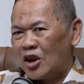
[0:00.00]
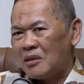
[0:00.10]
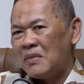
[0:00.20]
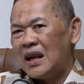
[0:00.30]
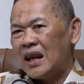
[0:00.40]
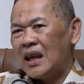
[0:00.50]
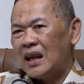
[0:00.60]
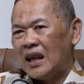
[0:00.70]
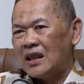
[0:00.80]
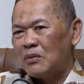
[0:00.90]

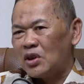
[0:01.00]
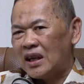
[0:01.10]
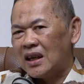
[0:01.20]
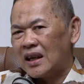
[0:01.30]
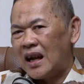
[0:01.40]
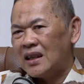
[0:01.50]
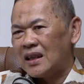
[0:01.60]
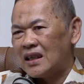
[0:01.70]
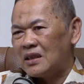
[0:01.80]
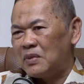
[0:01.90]
Normally in the modern
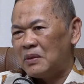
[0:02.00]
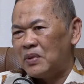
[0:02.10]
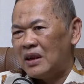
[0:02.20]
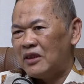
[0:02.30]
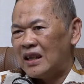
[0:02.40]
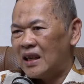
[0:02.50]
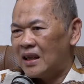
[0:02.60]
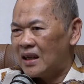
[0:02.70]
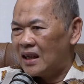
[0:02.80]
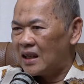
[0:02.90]
countries, people when
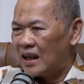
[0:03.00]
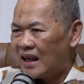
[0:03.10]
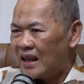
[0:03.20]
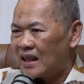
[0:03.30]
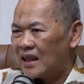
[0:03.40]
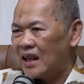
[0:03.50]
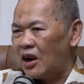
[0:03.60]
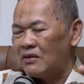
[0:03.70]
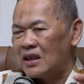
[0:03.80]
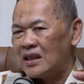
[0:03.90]
they need heat, they
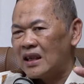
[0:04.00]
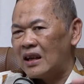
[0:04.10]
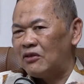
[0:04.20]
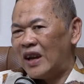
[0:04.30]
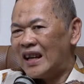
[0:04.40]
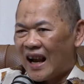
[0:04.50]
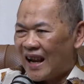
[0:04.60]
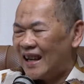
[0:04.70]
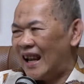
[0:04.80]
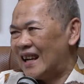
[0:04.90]
always need a very
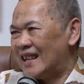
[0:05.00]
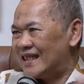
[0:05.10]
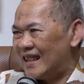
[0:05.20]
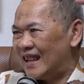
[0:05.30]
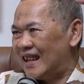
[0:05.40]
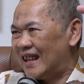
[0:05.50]
high energy.